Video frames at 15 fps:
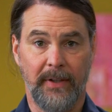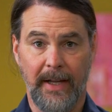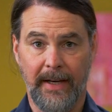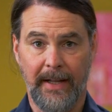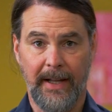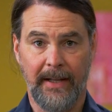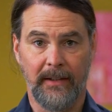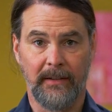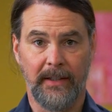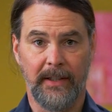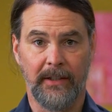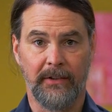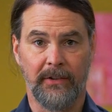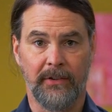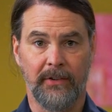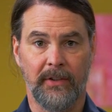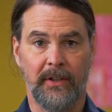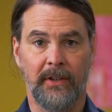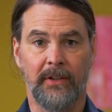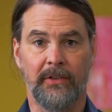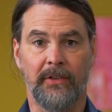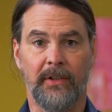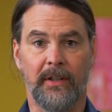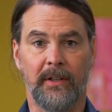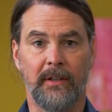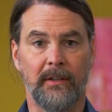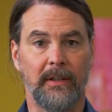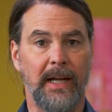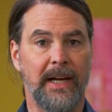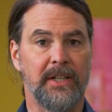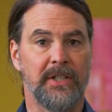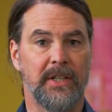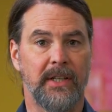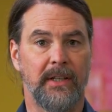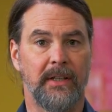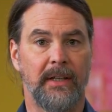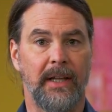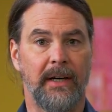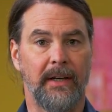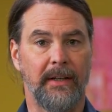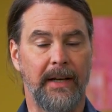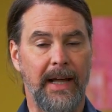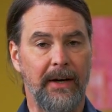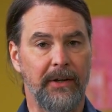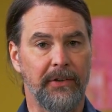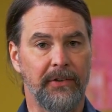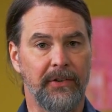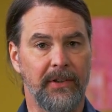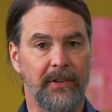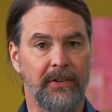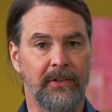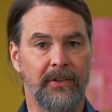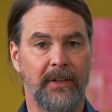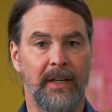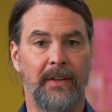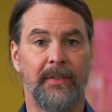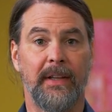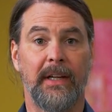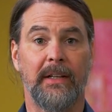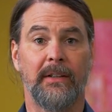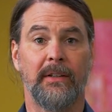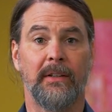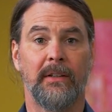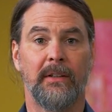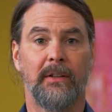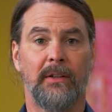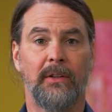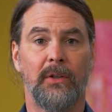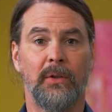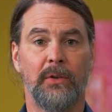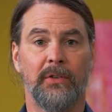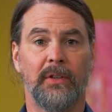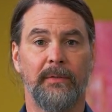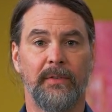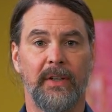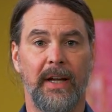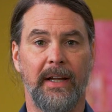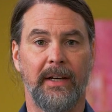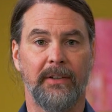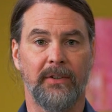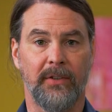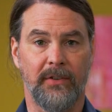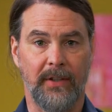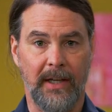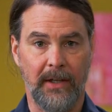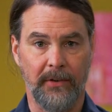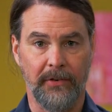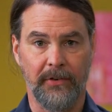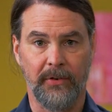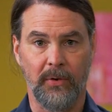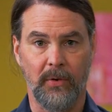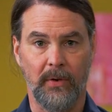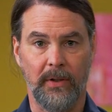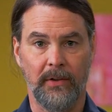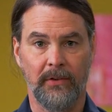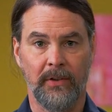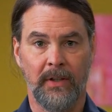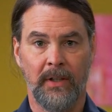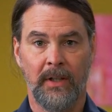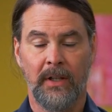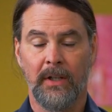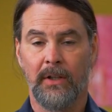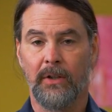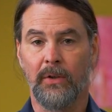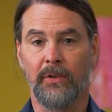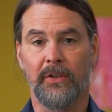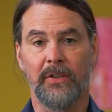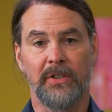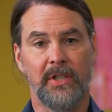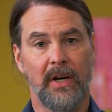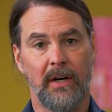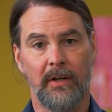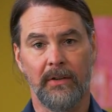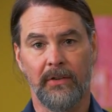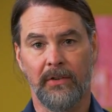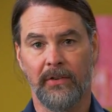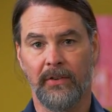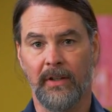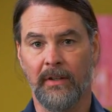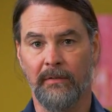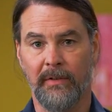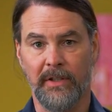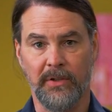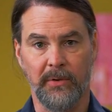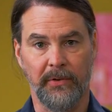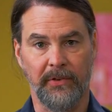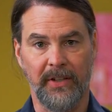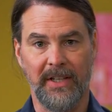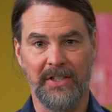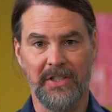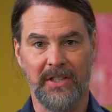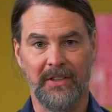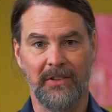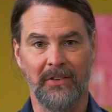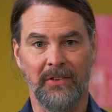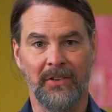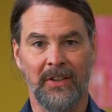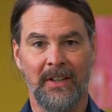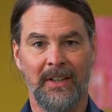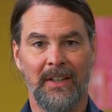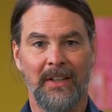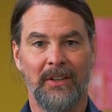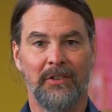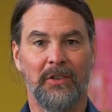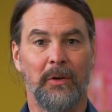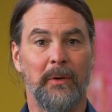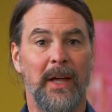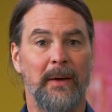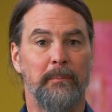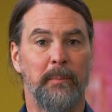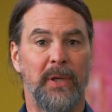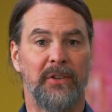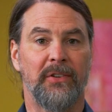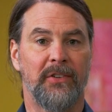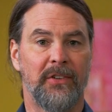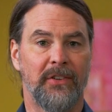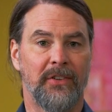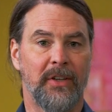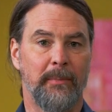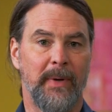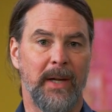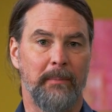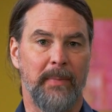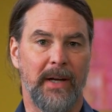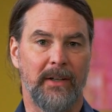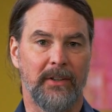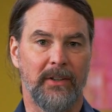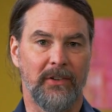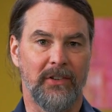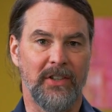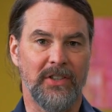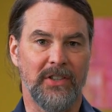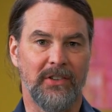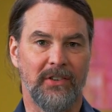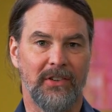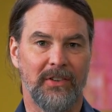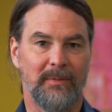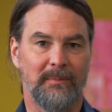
Data analytics is the collection and analysis and then use of data to tell stories using charts and visualizations so that businesses can make better decisions.